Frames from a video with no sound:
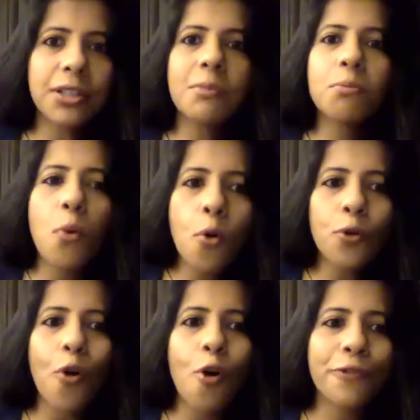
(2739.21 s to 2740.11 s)
And
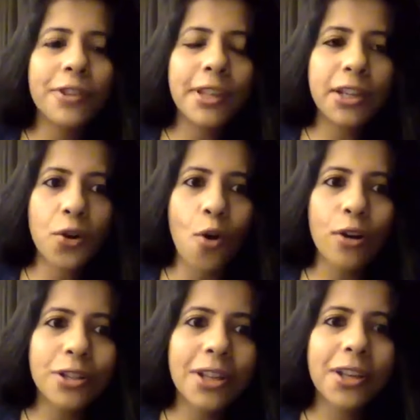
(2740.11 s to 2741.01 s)
more often than
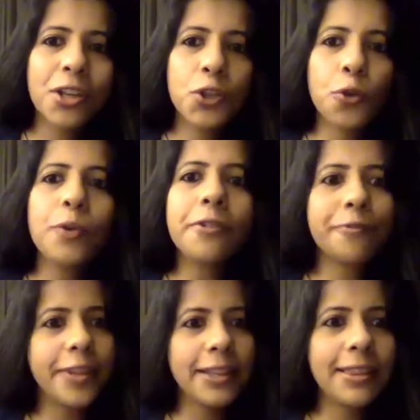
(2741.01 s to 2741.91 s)
not, you will
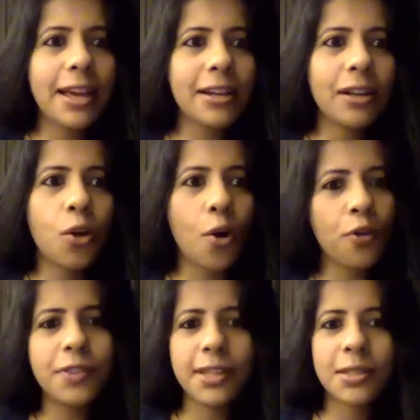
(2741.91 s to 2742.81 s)
feel that a lot
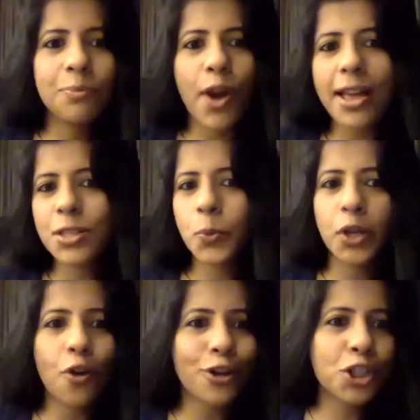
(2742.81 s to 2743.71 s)
of these brands will
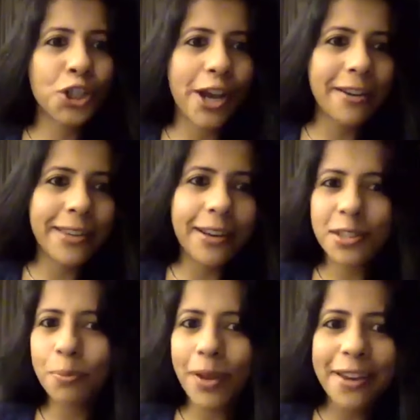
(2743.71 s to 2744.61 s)
not share their
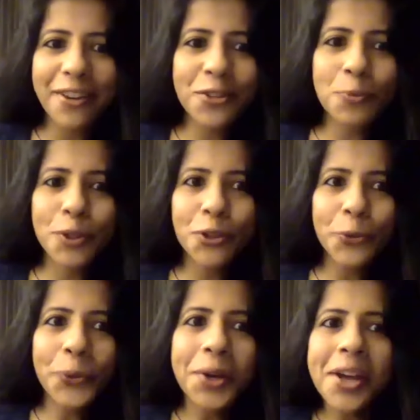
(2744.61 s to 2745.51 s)
suppliers with
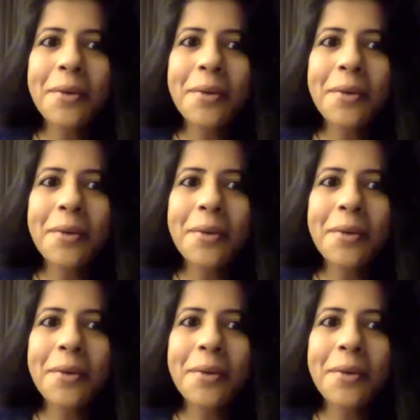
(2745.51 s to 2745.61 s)
you.